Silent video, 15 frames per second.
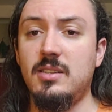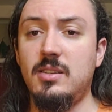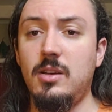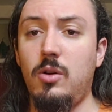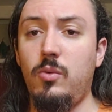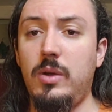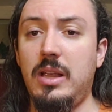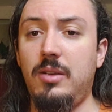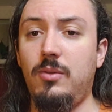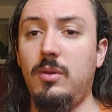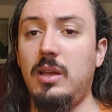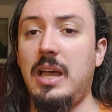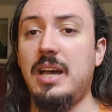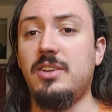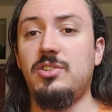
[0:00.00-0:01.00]
So we
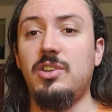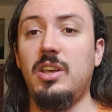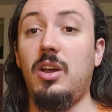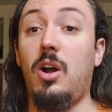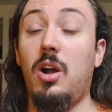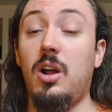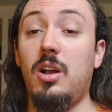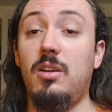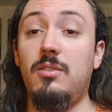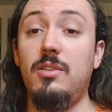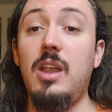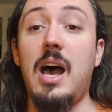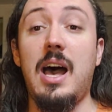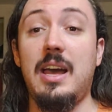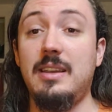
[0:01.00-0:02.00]
we actually are
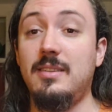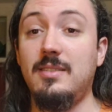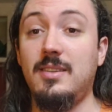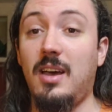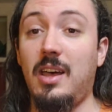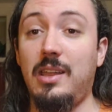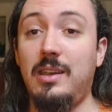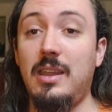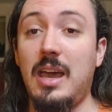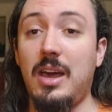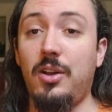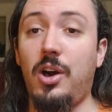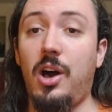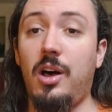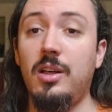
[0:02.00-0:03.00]
not done
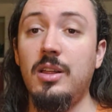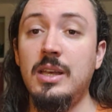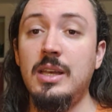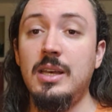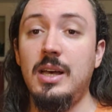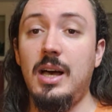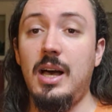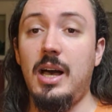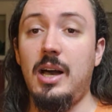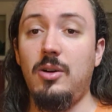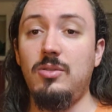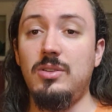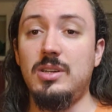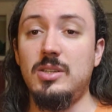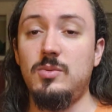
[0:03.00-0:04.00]
at all
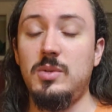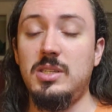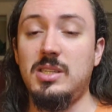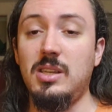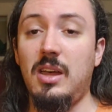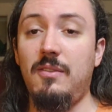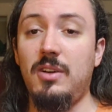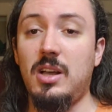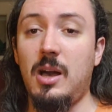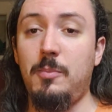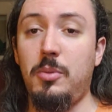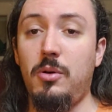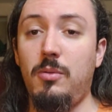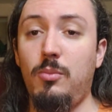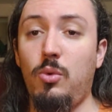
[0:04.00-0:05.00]
because uh, we still have a
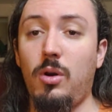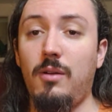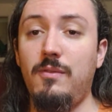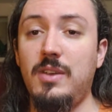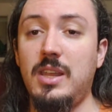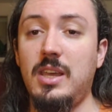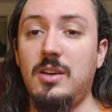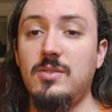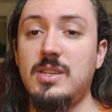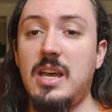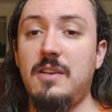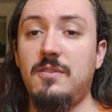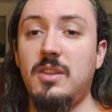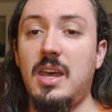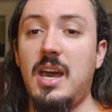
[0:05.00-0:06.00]
couple more videos
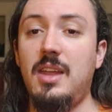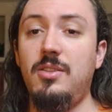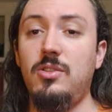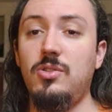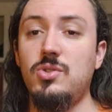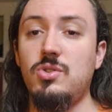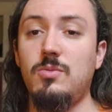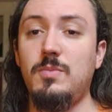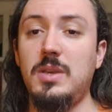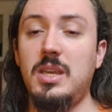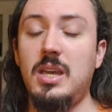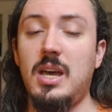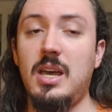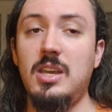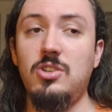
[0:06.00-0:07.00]
after that, and those will
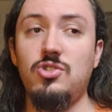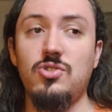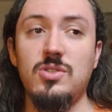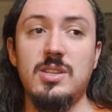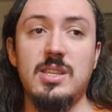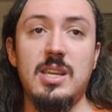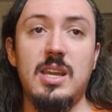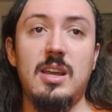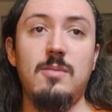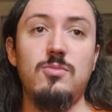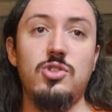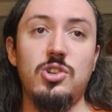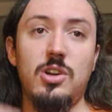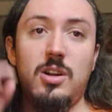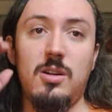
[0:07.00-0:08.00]
be uh, interesting, I'm
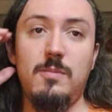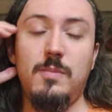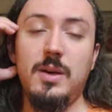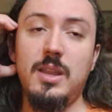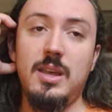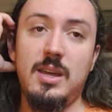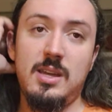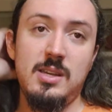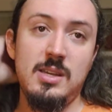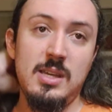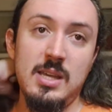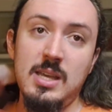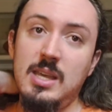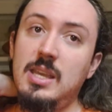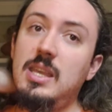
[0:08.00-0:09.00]
sure. But uh,
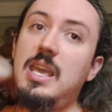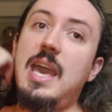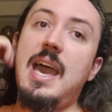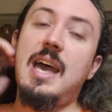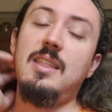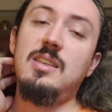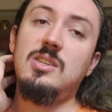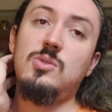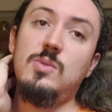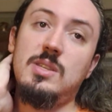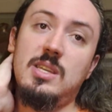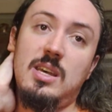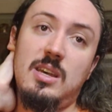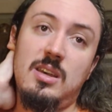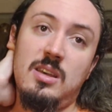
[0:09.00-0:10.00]
yeah, this
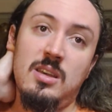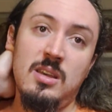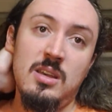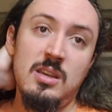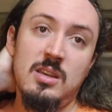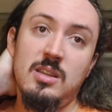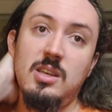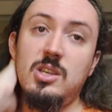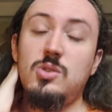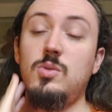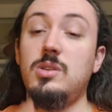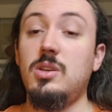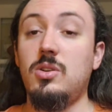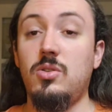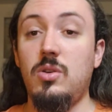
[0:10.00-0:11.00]
was a this
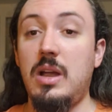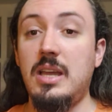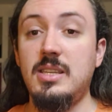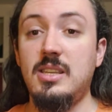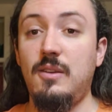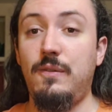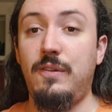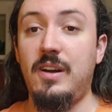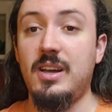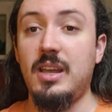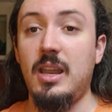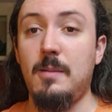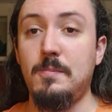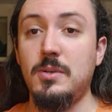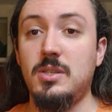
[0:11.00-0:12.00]
was a crazy
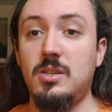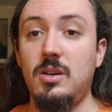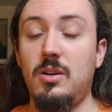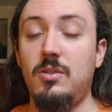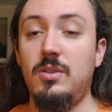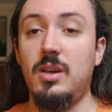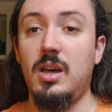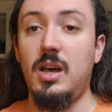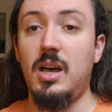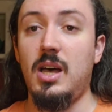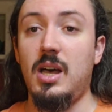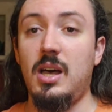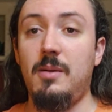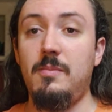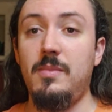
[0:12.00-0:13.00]
fucking episode
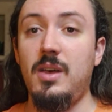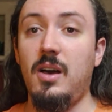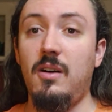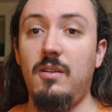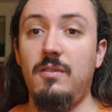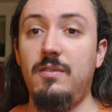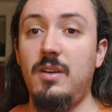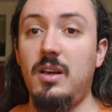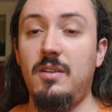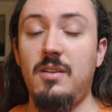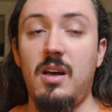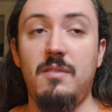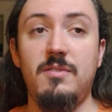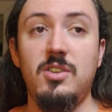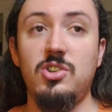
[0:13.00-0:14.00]
um, of, of,
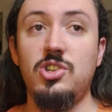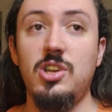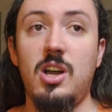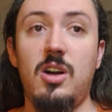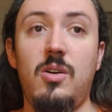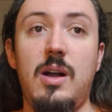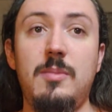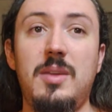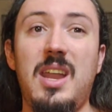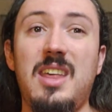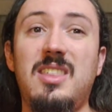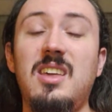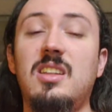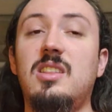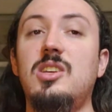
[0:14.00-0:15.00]
of the show. I mean, I
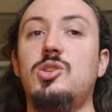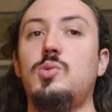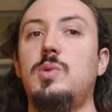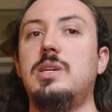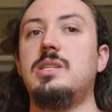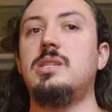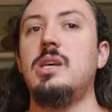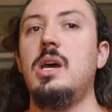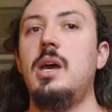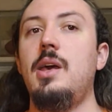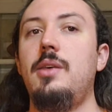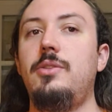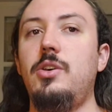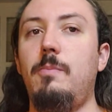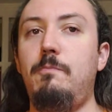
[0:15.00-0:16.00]
think this was
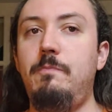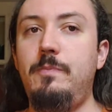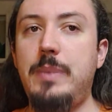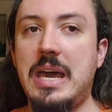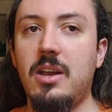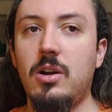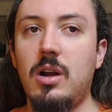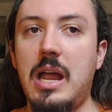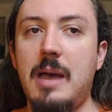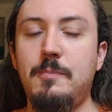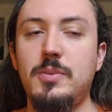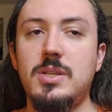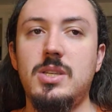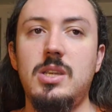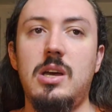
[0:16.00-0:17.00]
the better
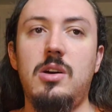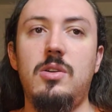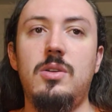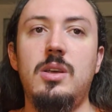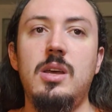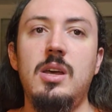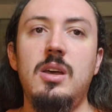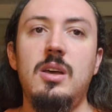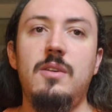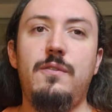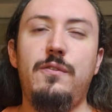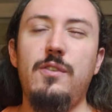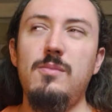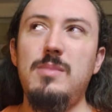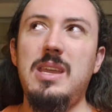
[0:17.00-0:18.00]
episode
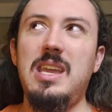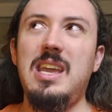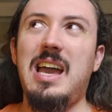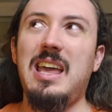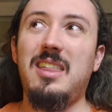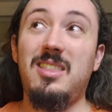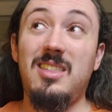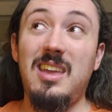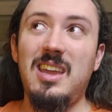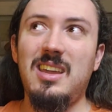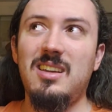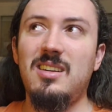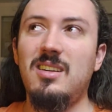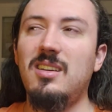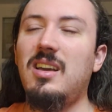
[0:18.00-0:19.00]
for me. I
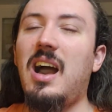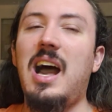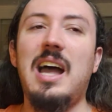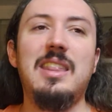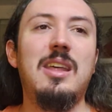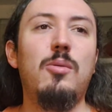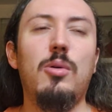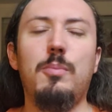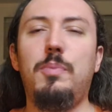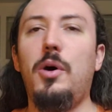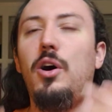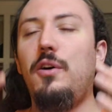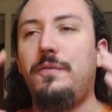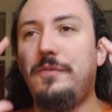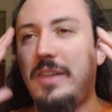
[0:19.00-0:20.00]
think God, they were
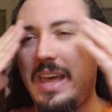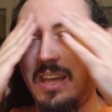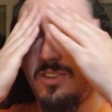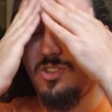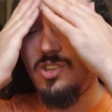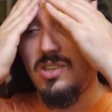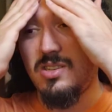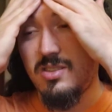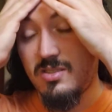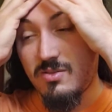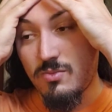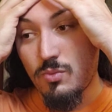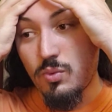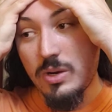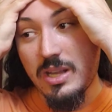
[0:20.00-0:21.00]
both like just
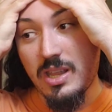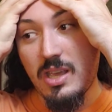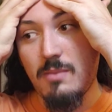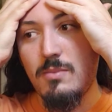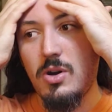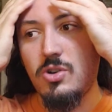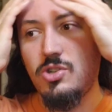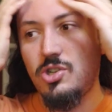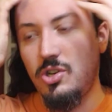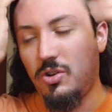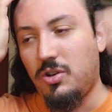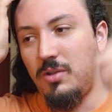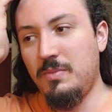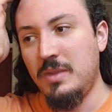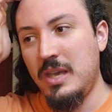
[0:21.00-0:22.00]
really
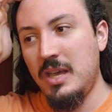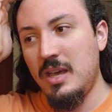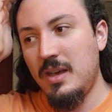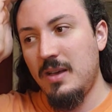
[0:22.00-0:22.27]
emotional.